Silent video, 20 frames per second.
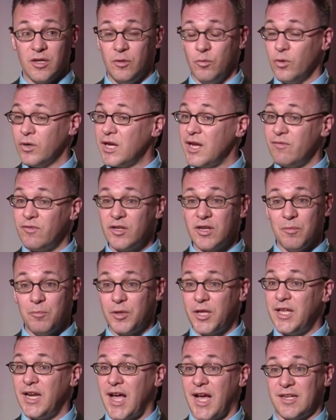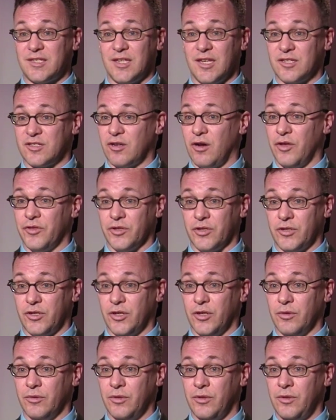we're given complete access to all their
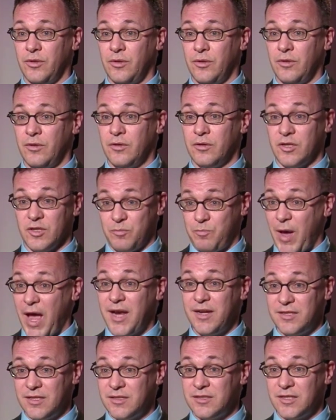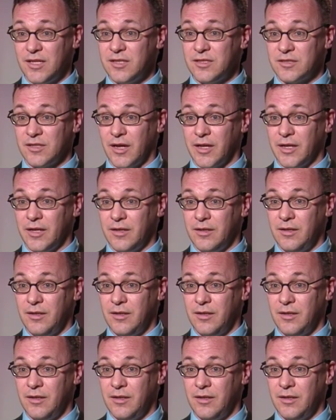code because banks insist on it.